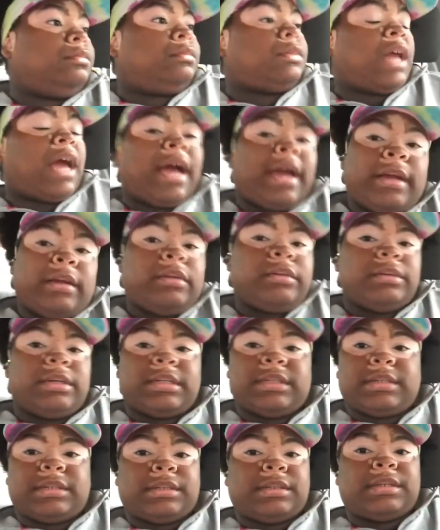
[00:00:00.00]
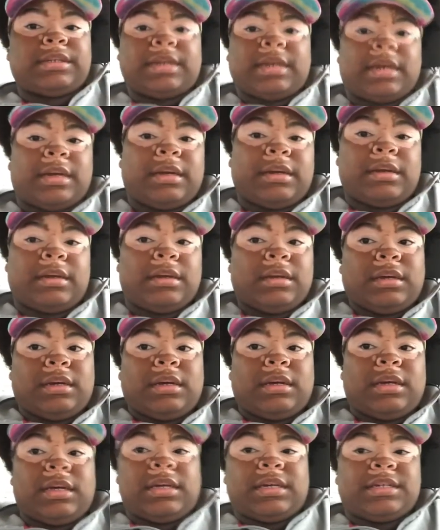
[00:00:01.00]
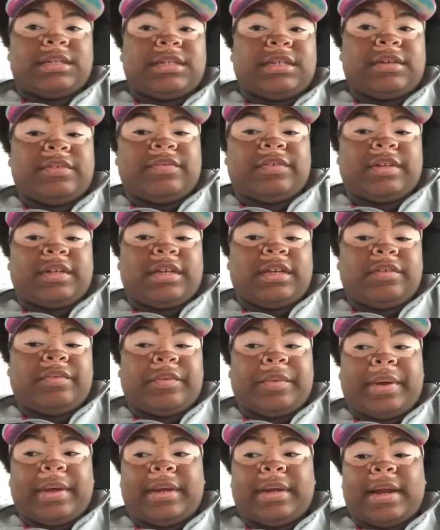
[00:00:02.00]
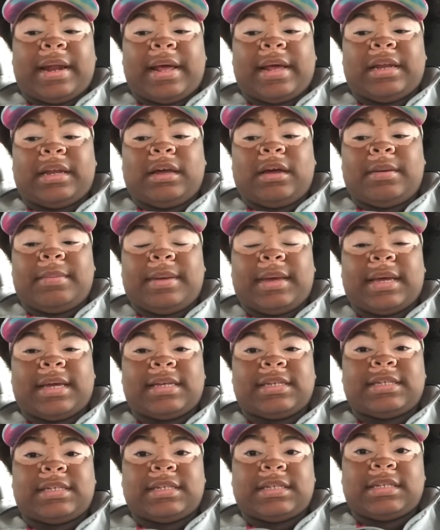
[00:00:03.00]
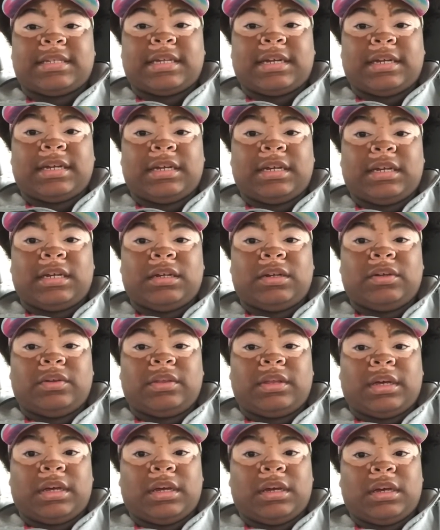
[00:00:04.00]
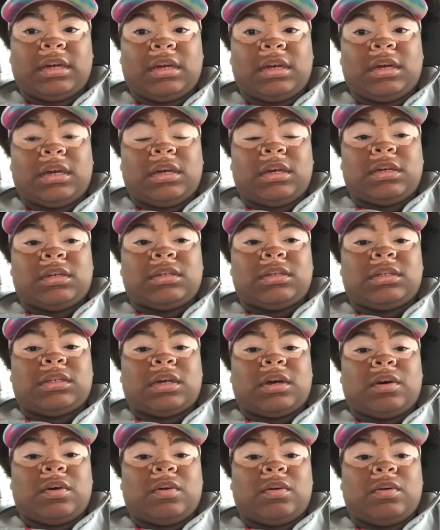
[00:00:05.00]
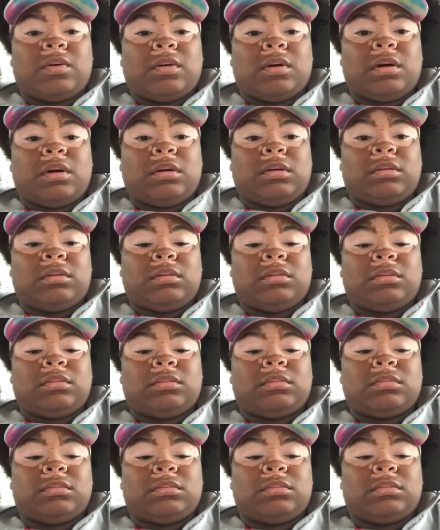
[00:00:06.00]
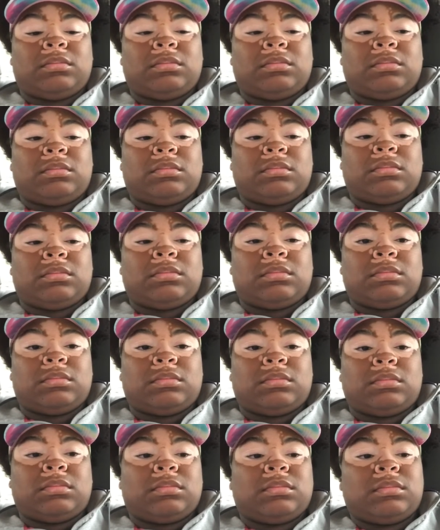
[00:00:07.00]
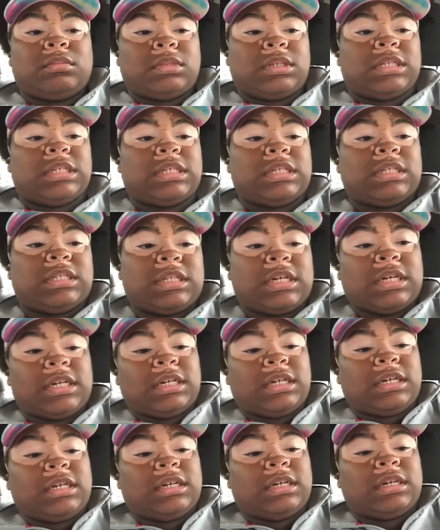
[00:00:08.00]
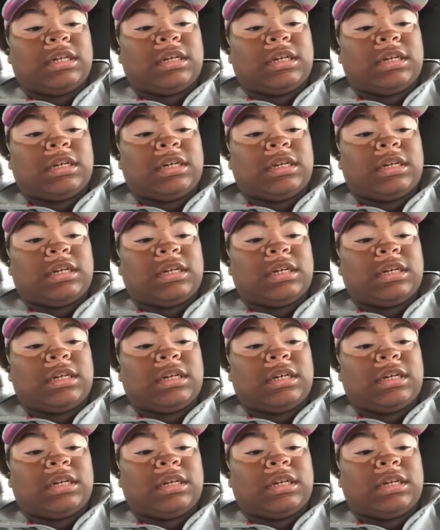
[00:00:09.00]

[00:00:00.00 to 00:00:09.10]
I didn't do nothing today except for the giveaway. And then I had to go back at 6.30 and do that. So, um, 6.30.